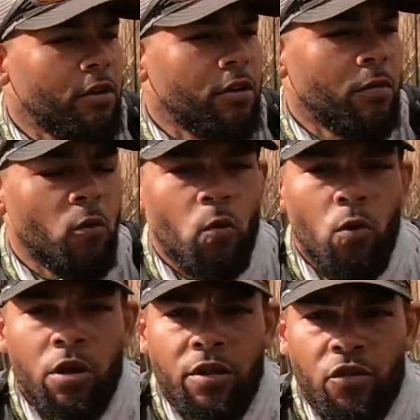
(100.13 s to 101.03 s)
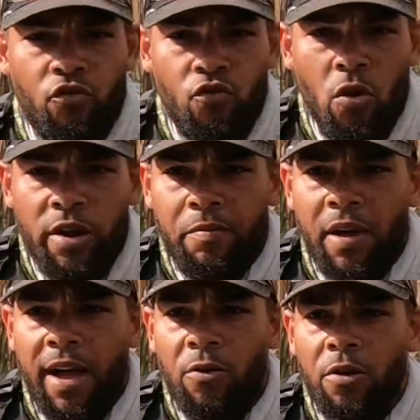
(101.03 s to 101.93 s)
Number one, the drawing
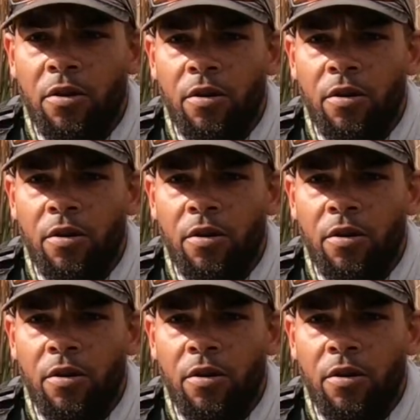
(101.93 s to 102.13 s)
power.